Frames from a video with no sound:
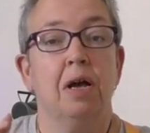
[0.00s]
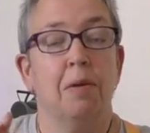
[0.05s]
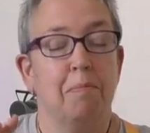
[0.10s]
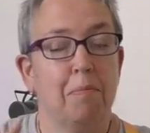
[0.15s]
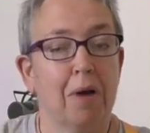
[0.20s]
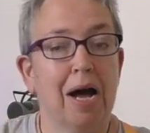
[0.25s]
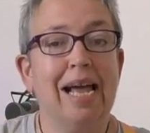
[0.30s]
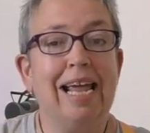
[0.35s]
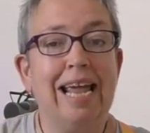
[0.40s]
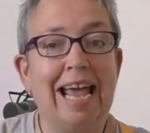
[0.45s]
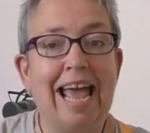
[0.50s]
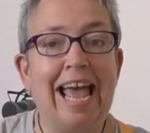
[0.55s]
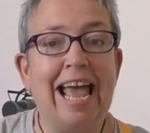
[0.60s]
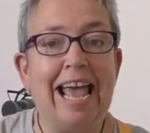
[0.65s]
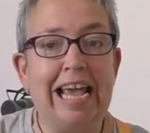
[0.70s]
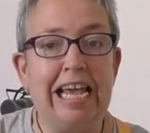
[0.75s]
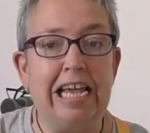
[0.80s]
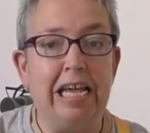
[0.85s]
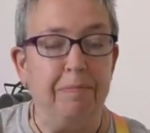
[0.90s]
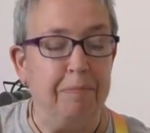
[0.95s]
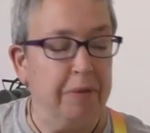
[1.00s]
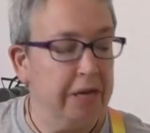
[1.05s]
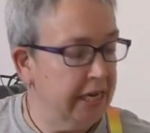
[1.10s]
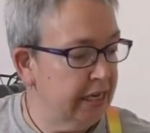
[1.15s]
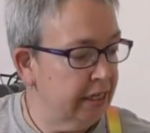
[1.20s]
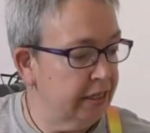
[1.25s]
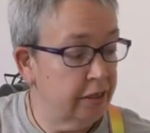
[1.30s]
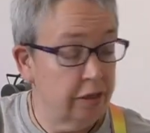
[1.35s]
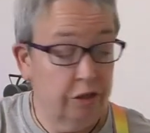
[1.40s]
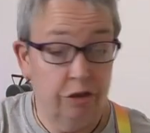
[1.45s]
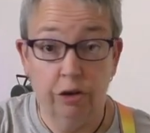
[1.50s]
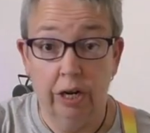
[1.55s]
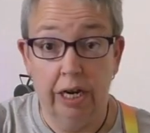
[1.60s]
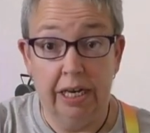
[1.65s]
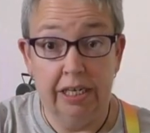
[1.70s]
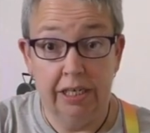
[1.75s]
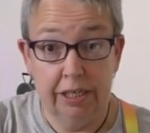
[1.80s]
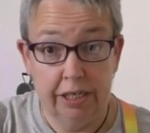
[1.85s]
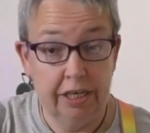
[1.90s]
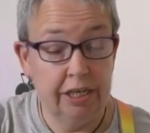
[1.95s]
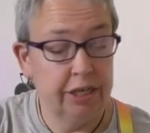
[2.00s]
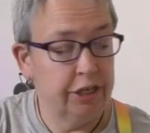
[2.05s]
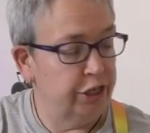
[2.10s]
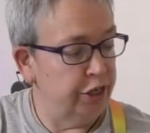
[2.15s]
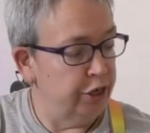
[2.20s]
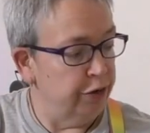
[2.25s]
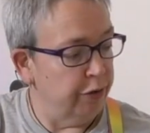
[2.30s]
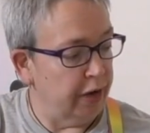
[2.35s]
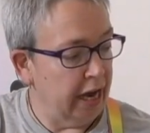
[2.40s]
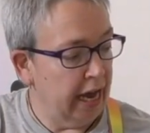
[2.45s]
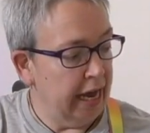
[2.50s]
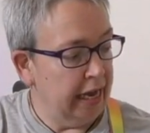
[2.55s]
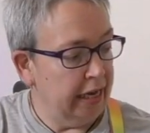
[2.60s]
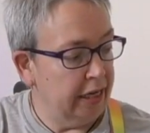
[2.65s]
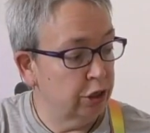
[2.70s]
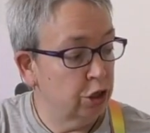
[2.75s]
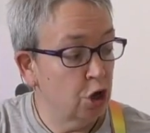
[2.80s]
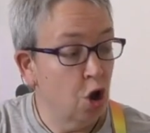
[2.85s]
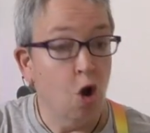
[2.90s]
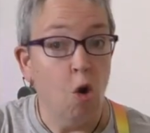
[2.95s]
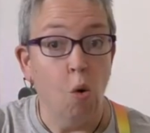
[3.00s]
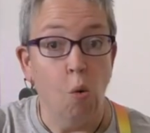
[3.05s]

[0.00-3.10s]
my aim is to try and teach you guys